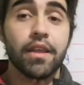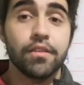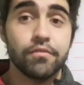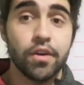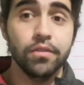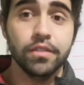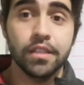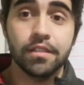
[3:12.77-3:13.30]

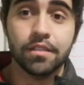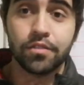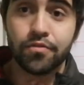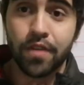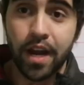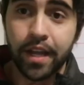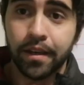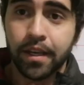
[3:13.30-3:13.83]
throat is
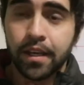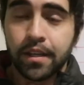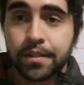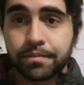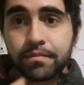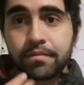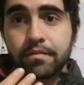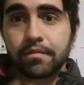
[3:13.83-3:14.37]
dry,
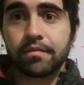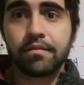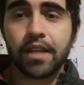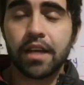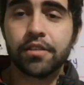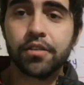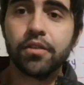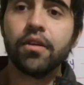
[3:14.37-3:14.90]

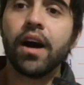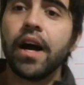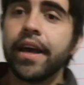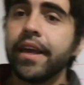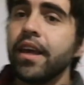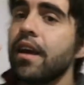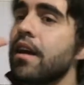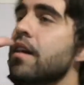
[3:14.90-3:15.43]
so
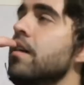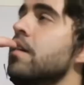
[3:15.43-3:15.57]
I